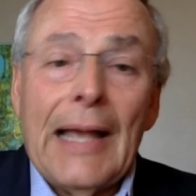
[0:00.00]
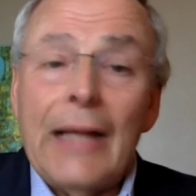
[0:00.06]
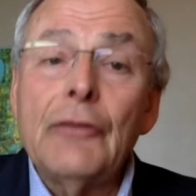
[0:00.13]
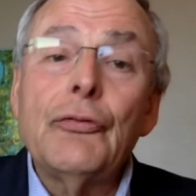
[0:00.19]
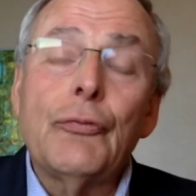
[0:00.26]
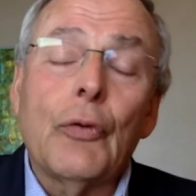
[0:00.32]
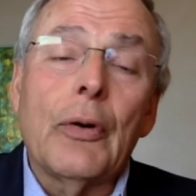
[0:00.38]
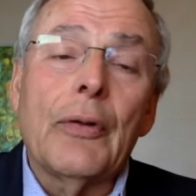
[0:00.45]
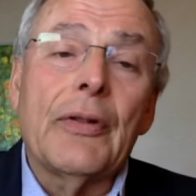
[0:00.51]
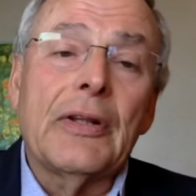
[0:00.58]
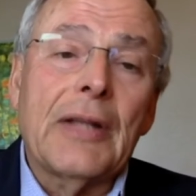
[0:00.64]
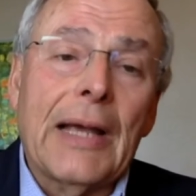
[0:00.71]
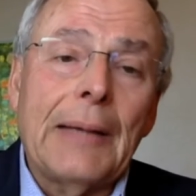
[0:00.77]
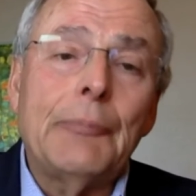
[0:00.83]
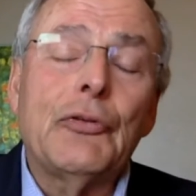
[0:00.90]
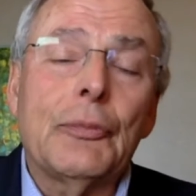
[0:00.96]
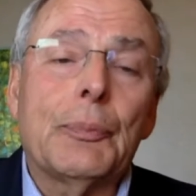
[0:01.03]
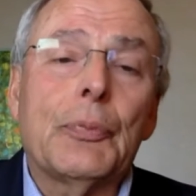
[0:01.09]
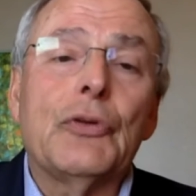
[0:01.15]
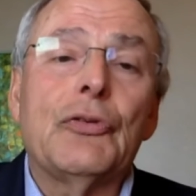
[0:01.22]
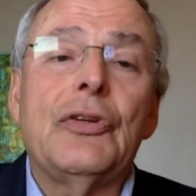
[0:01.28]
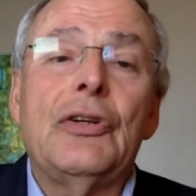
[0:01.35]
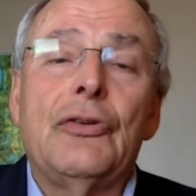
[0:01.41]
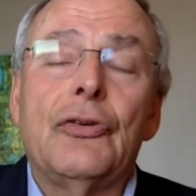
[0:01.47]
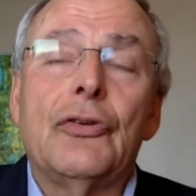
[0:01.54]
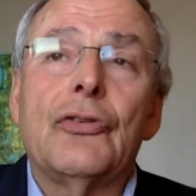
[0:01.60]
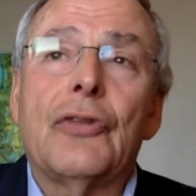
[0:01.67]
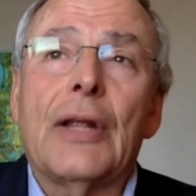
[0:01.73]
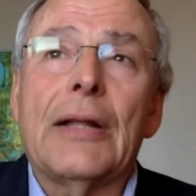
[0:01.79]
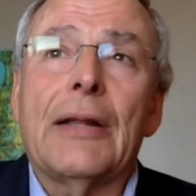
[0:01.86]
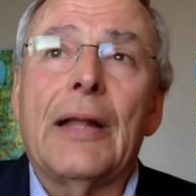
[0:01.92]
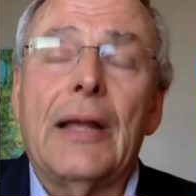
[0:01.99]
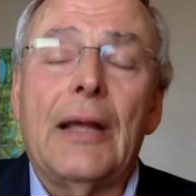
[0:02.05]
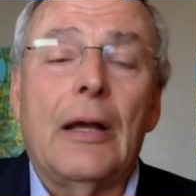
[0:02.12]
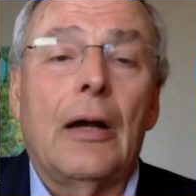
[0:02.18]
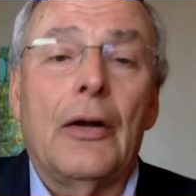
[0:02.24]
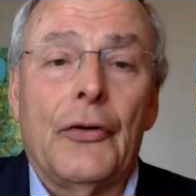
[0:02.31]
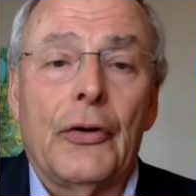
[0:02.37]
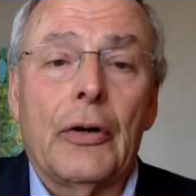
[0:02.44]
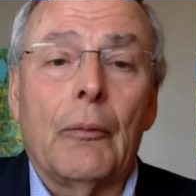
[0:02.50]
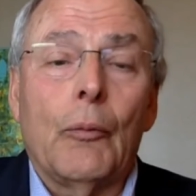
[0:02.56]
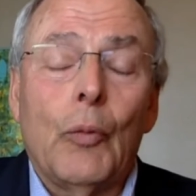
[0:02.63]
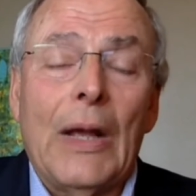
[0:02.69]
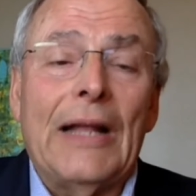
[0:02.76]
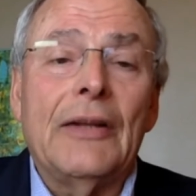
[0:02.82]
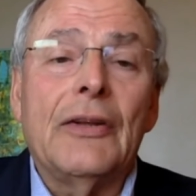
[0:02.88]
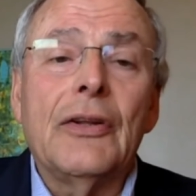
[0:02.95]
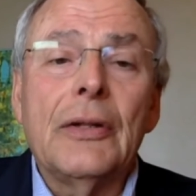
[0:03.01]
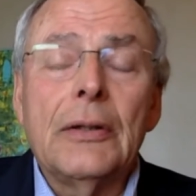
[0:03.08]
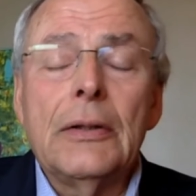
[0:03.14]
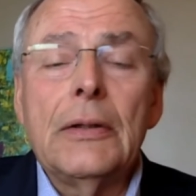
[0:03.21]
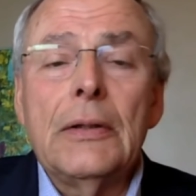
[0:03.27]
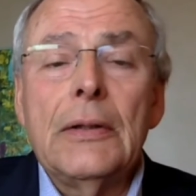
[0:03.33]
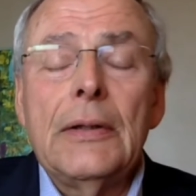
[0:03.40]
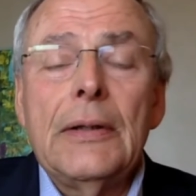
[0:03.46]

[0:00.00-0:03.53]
and for the types of procedures that they underwent.